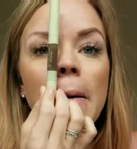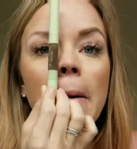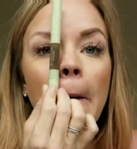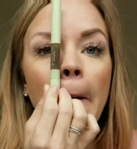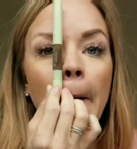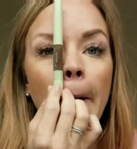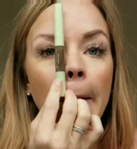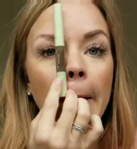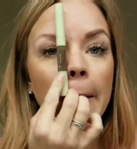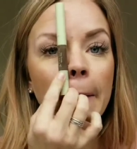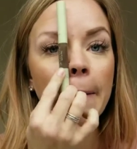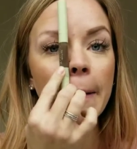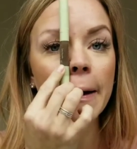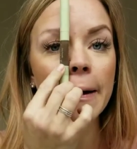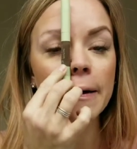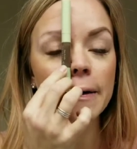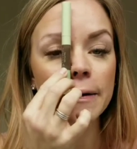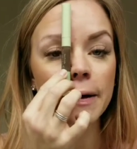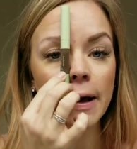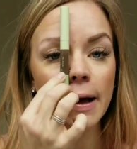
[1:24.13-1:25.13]
and you put it
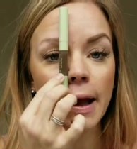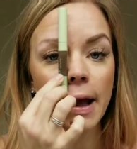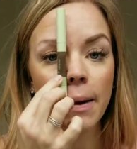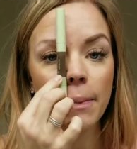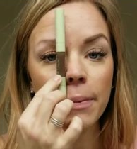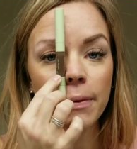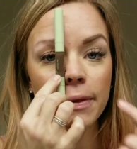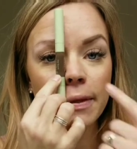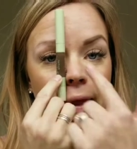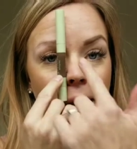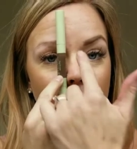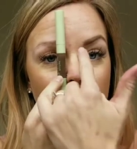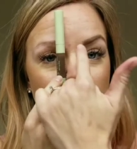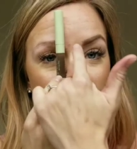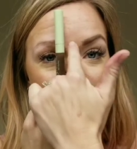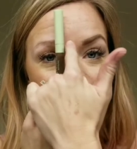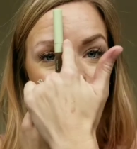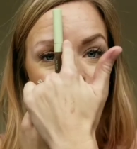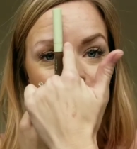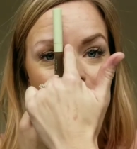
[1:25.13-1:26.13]
straight up, that
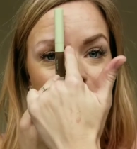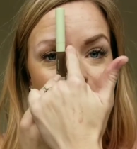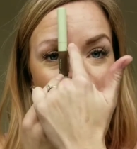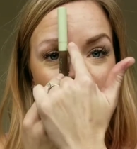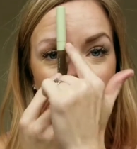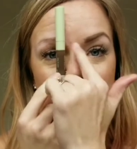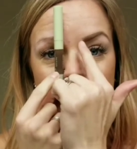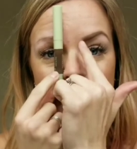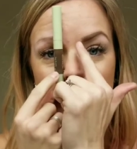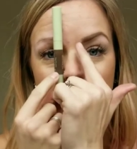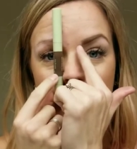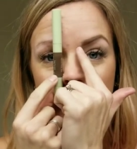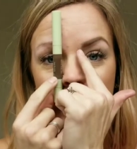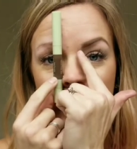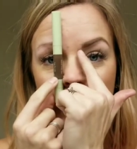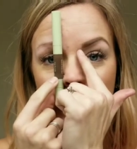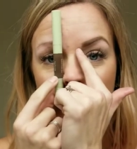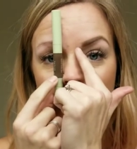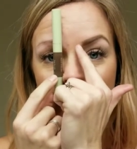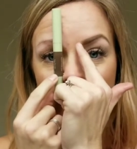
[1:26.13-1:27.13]
should be this part of your
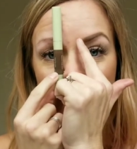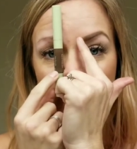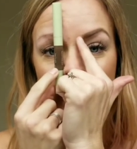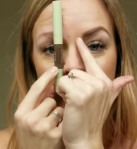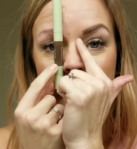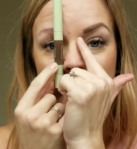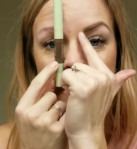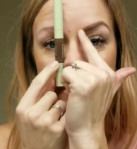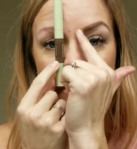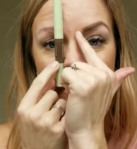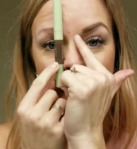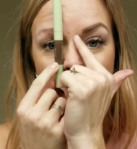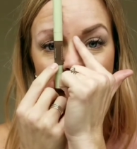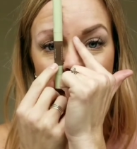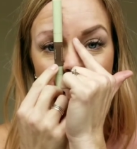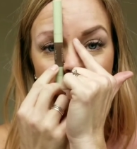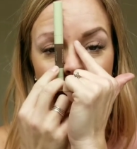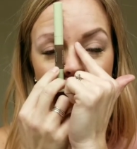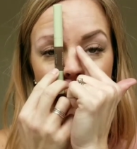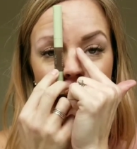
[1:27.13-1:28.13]
brow, that straight
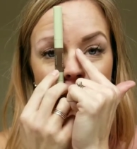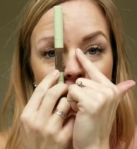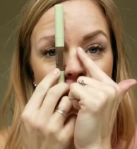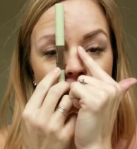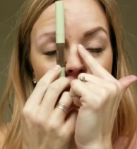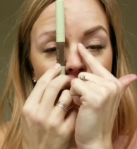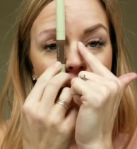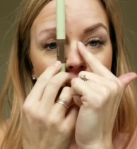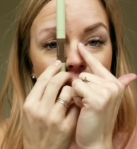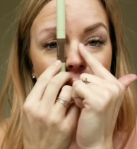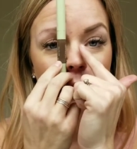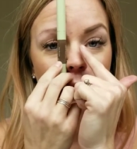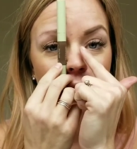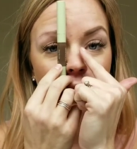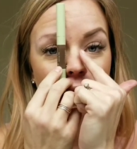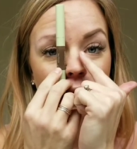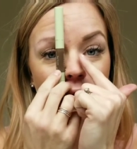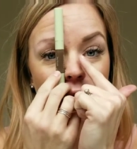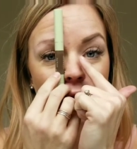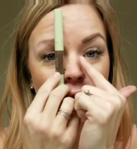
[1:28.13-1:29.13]
area. And then when you
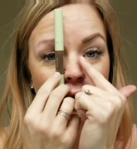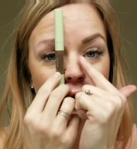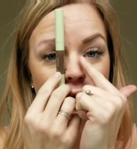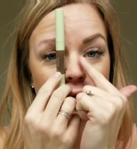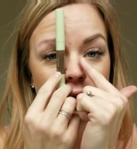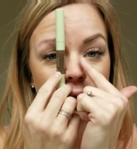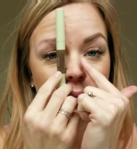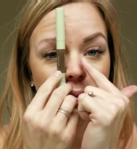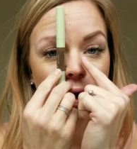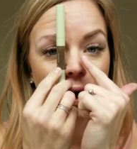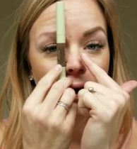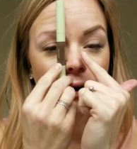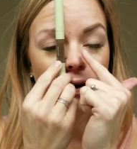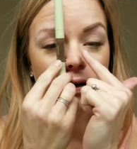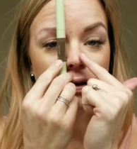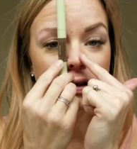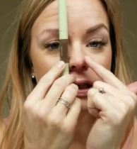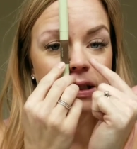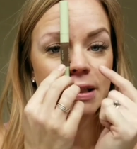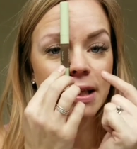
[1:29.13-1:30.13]
go to arch your brow, you
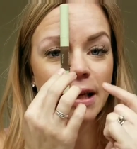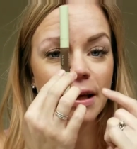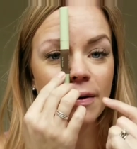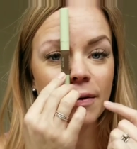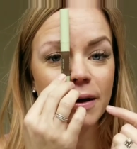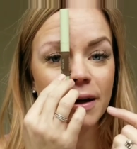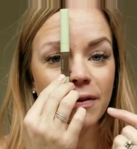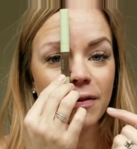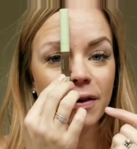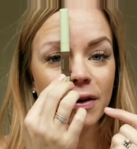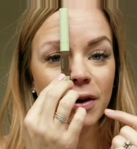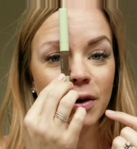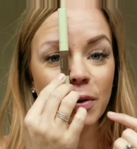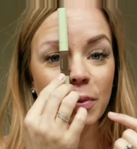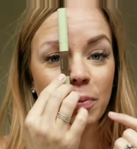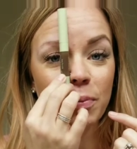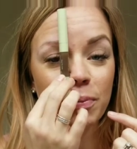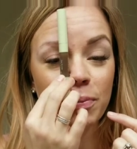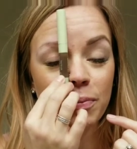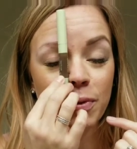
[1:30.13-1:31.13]
should take whatever your,
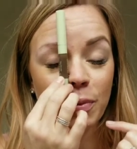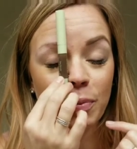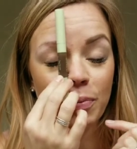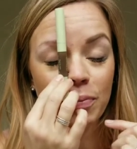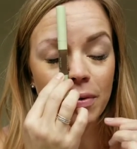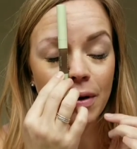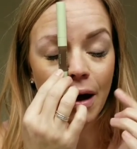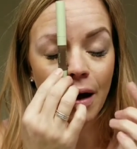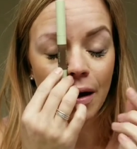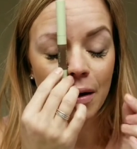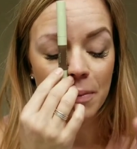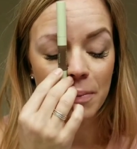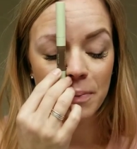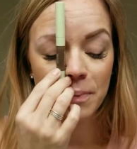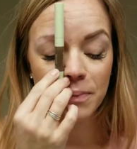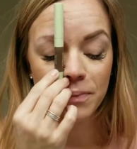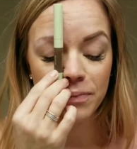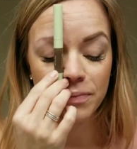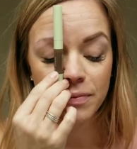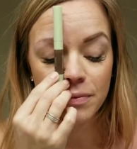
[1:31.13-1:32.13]
your um,
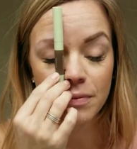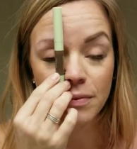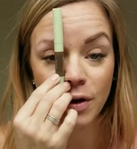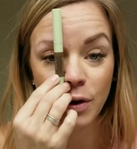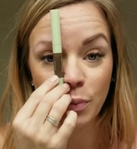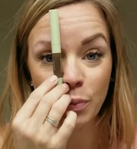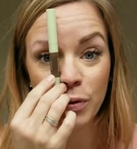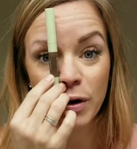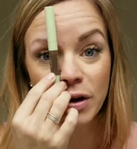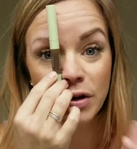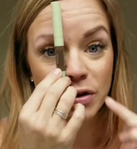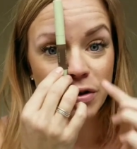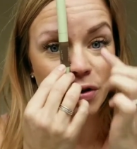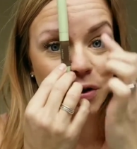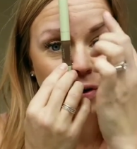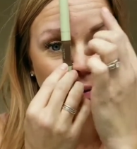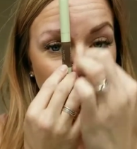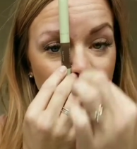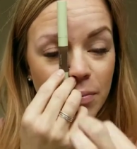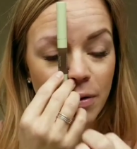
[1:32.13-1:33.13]
your brush,
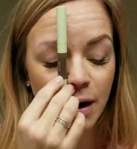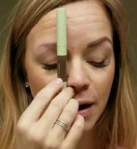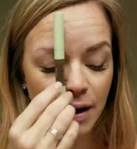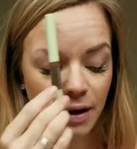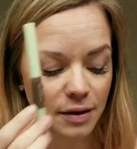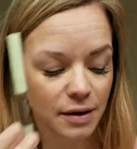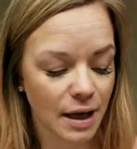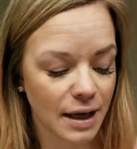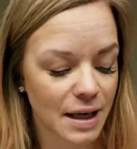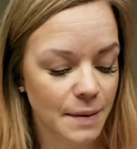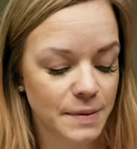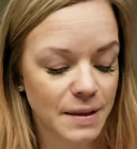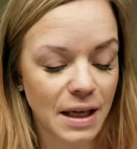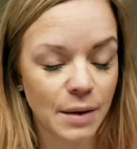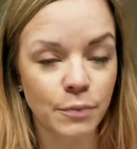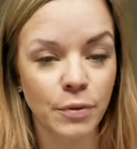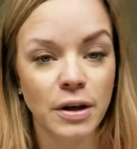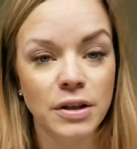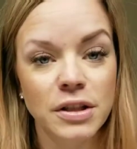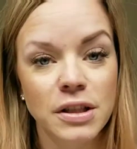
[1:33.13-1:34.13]
your product. I keep saying
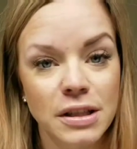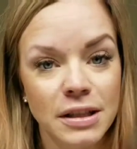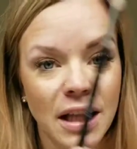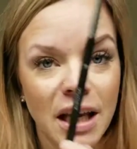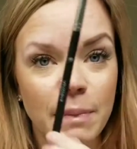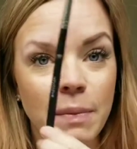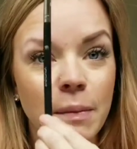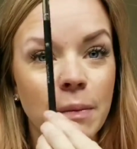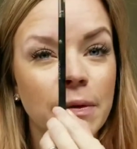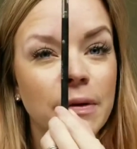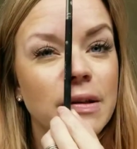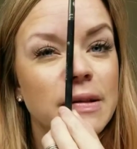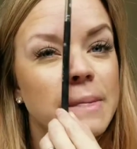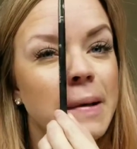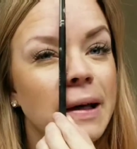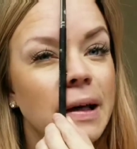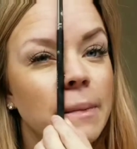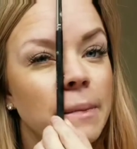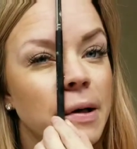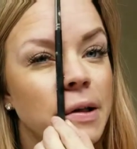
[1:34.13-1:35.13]
brush because a lot of people use
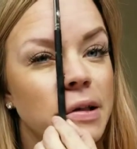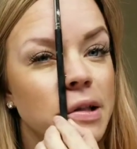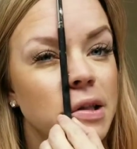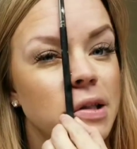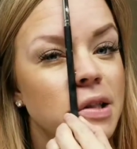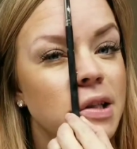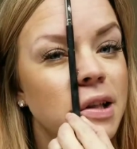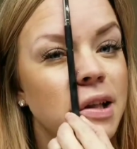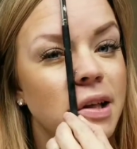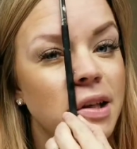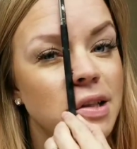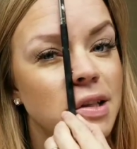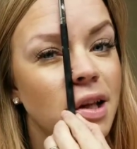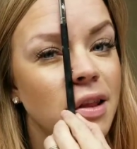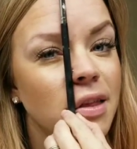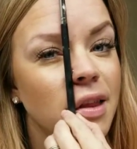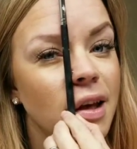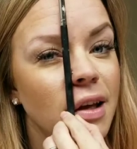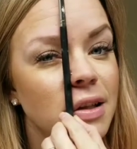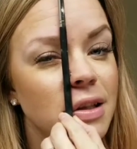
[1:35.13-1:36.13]
makeup brushes to like set
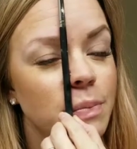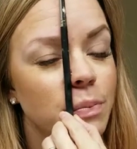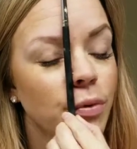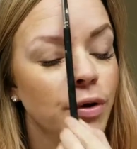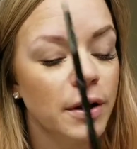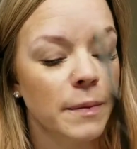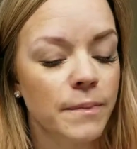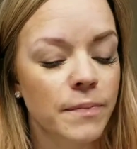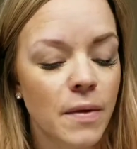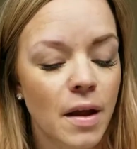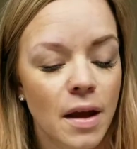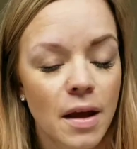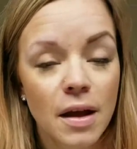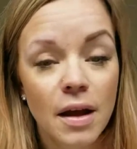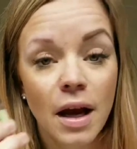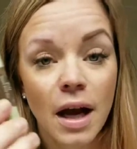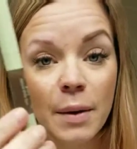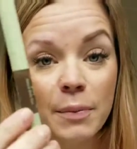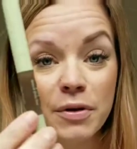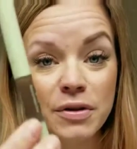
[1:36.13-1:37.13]
that point.
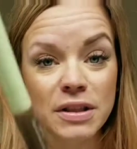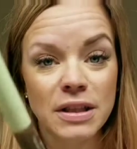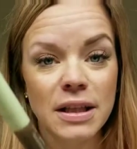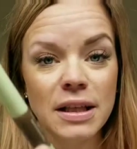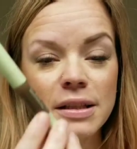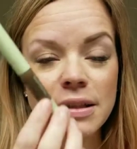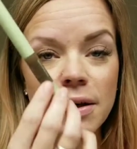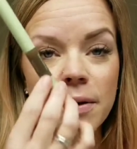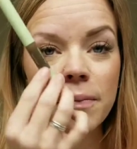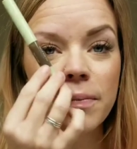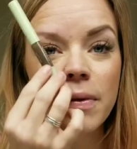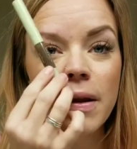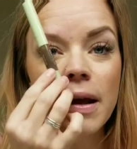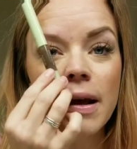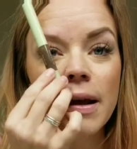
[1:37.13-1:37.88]
I'm using this though.